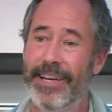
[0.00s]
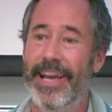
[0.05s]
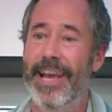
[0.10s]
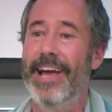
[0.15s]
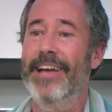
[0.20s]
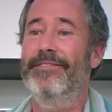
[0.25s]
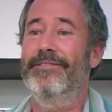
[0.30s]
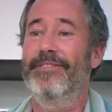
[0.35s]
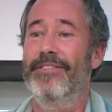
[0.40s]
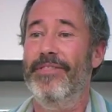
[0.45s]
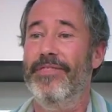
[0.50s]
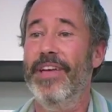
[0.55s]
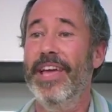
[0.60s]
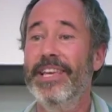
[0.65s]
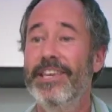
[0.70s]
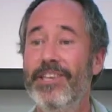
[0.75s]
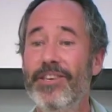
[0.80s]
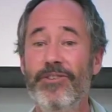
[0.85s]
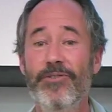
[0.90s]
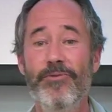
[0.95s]
And
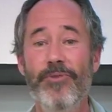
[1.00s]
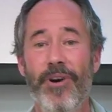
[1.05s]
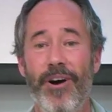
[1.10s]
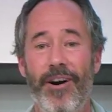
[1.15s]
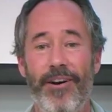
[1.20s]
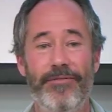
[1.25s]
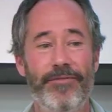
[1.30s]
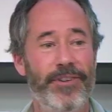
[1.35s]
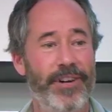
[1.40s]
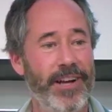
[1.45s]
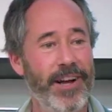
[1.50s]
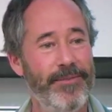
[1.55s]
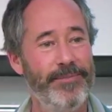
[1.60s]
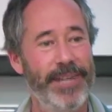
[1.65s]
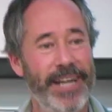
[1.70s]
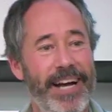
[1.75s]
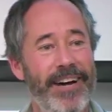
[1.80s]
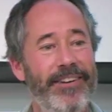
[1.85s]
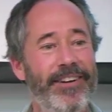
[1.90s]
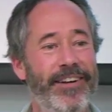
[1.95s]
thank you all for
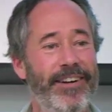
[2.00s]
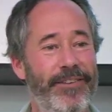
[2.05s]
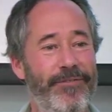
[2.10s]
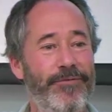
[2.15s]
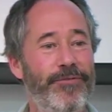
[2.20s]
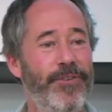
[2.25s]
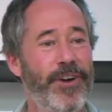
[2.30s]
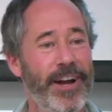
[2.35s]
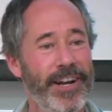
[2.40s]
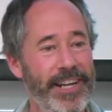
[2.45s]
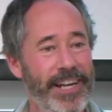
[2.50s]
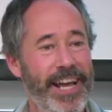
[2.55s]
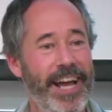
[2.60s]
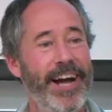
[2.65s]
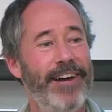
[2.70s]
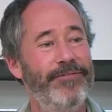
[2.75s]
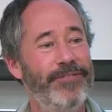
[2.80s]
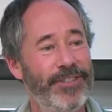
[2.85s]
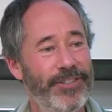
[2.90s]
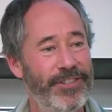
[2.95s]
coming out on a Friday
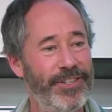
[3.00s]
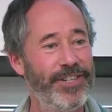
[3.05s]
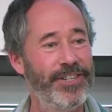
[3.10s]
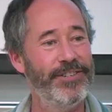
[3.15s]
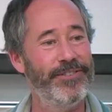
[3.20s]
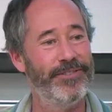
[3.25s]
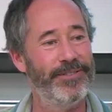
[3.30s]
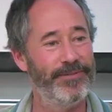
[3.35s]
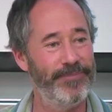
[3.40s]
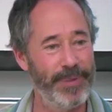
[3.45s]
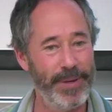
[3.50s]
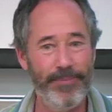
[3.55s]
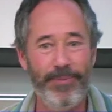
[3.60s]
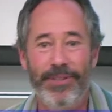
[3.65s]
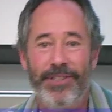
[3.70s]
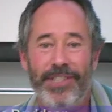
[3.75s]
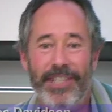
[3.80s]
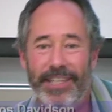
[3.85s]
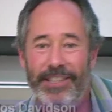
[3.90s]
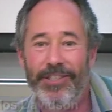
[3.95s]
afternoon.
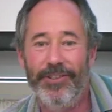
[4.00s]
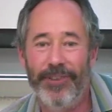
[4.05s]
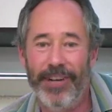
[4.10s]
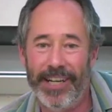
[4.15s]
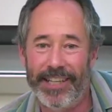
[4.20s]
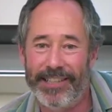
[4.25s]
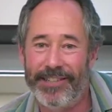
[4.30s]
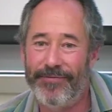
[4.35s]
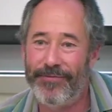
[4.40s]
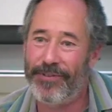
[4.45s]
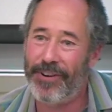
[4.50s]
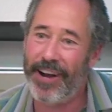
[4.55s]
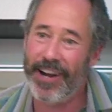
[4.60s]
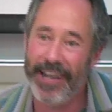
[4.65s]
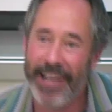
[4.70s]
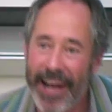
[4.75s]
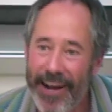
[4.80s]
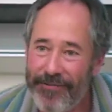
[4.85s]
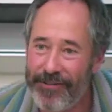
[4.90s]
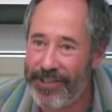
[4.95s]
People said to us,
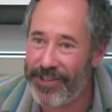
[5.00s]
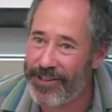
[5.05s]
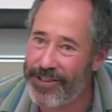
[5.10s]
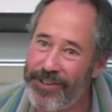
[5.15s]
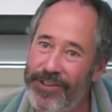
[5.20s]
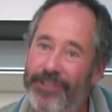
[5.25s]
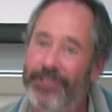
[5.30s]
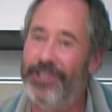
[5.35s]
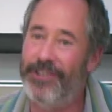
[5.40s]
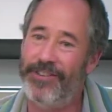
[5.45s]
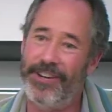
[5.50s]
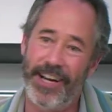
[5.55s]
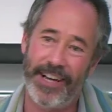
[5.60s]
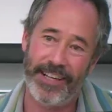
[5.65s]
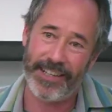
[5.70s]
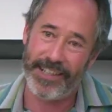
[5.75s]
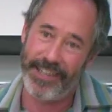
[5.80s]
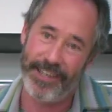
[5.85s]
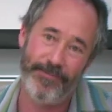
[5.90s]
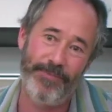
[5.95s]
Friday afternoon, you're
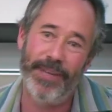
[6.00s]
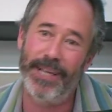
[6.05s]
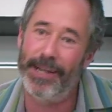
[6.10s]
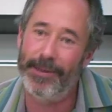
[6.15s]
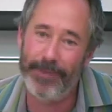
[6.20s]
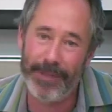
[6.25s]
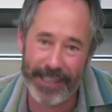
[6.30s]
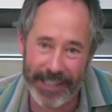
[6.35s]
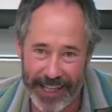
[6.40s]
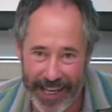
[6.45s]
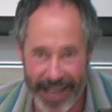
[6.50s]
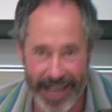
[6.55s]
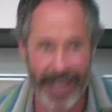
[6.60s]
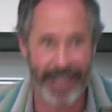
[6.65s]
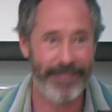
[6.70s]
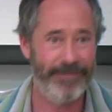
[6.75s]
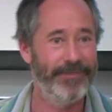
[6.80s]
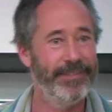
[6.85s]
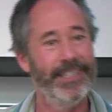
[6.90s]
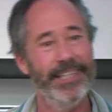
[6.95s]
not going to be able to
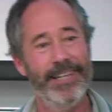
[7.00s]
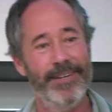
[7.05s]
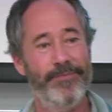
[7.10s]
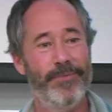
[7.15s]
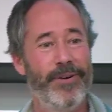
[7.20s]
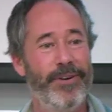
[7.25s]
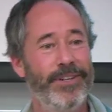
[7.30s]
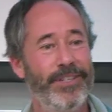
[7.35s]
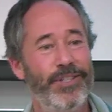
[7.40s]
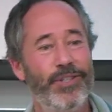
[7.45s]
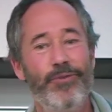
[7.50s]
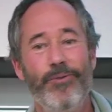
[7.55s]
get more than